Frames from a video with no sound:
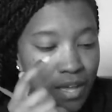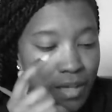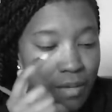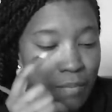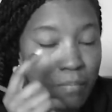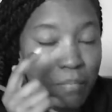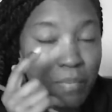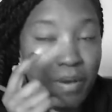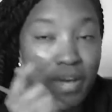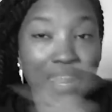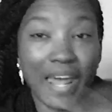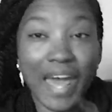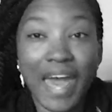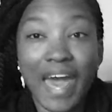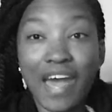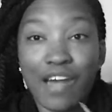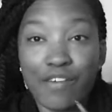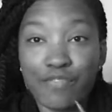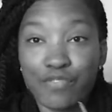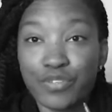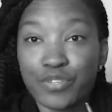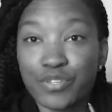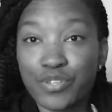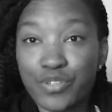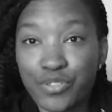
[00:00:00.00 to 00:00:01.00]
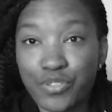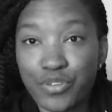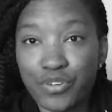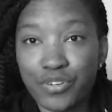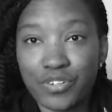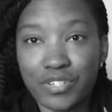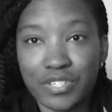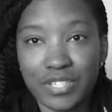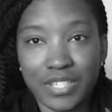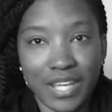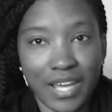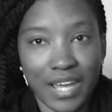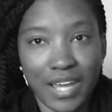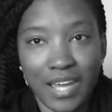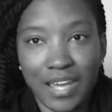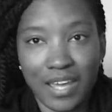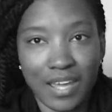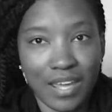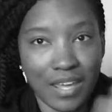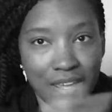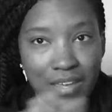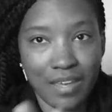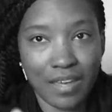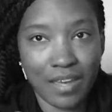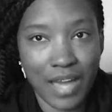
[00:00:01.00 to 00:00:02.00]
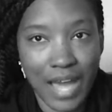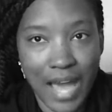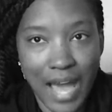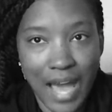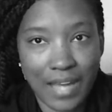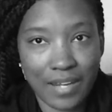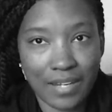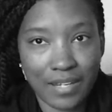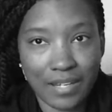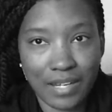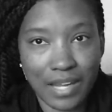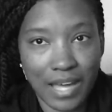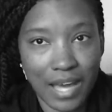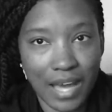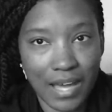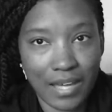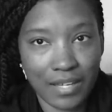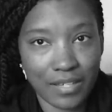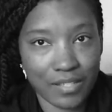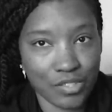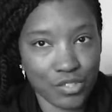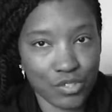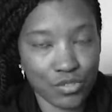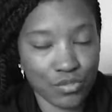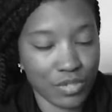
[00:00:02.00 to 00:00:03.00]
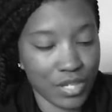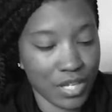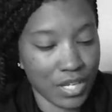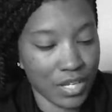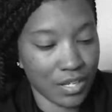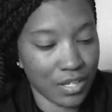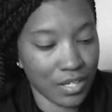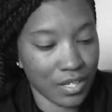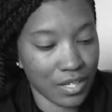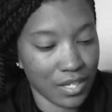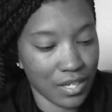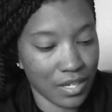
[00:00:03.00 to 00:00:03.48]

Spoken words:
But after the third day, I did not drink